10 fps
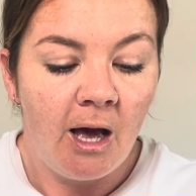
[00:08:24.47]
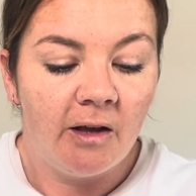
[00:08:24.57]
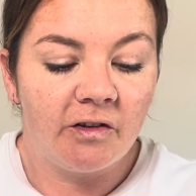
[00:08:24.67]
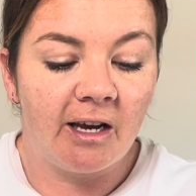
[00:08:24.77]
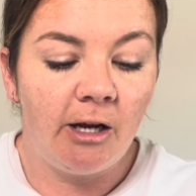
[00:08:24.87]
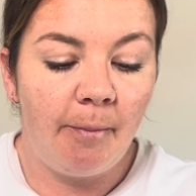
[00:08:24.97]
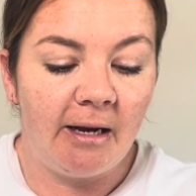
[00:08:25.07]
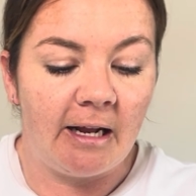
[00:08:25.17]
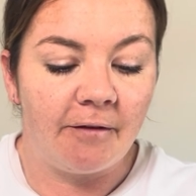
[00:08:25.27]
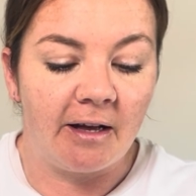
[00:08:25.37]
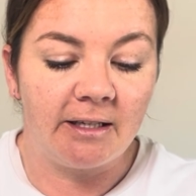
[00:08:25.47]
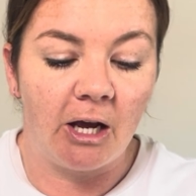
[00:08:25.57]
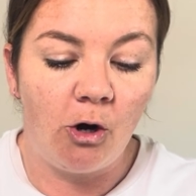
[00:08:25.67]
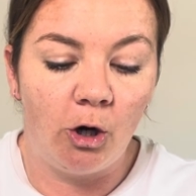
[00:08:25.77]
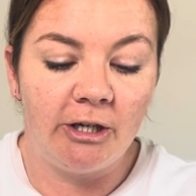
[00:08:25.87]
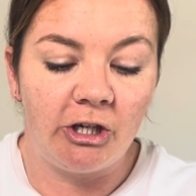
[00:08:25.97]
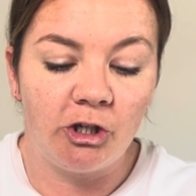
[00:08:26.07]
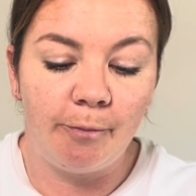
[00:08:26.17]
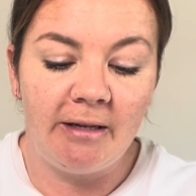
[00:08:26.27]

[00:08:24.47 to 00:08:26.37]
Skinner believed that psychology should be